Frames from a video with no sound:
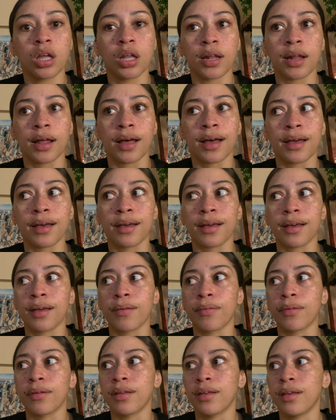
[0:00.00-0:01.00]
Like
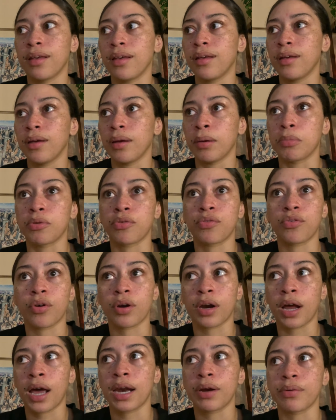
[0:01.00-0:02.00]
and before
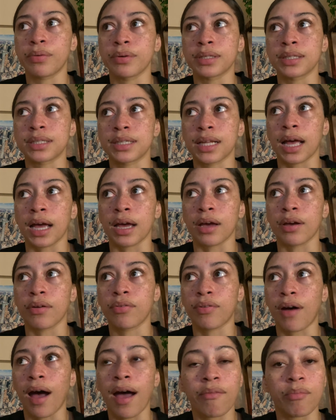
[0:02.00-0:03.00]
that it was like
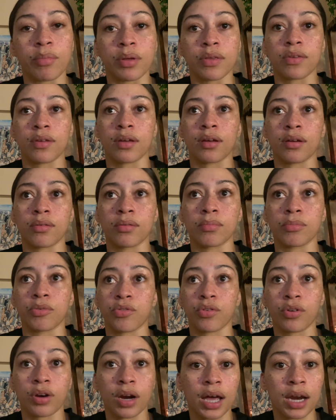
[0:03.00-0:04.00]
five months ago. And
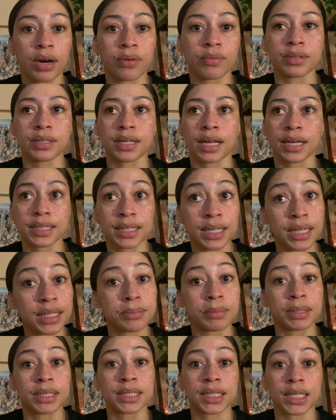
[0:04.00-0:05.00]
before that it was like six
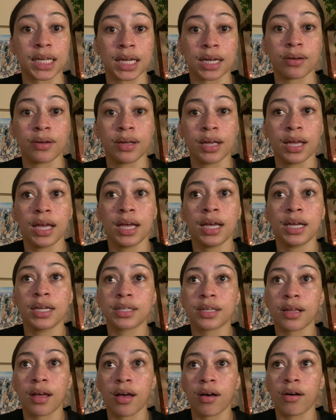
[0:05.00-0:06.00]
months ago.
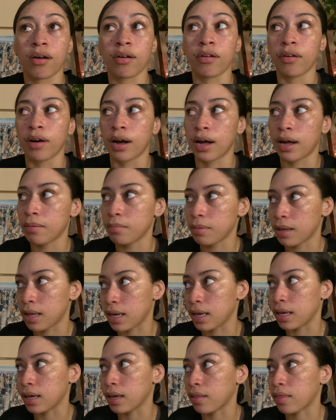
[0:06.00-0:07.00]
So I'm
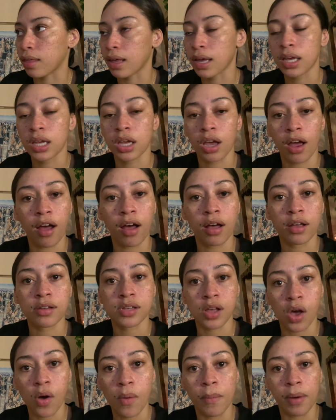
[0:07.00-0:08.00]
like, thank y'all
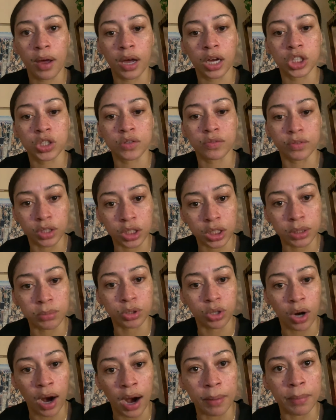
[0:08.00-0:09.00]
so much for
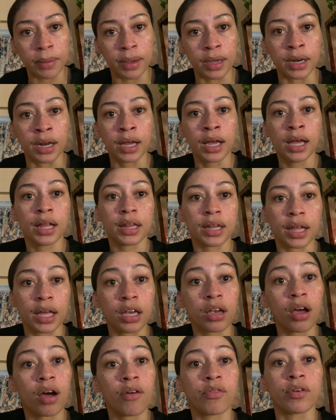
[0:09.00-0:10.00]
subscribing. Thank
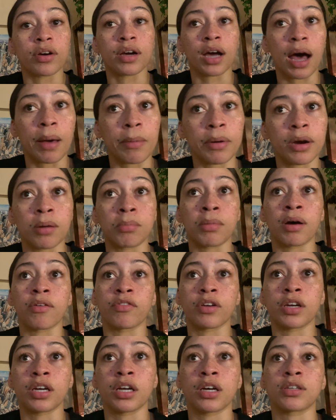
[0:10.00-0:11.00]
y'all for commenting on my
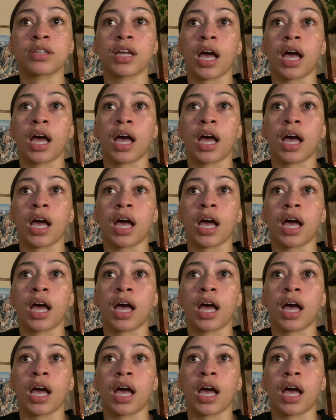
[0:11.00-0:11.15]
videos.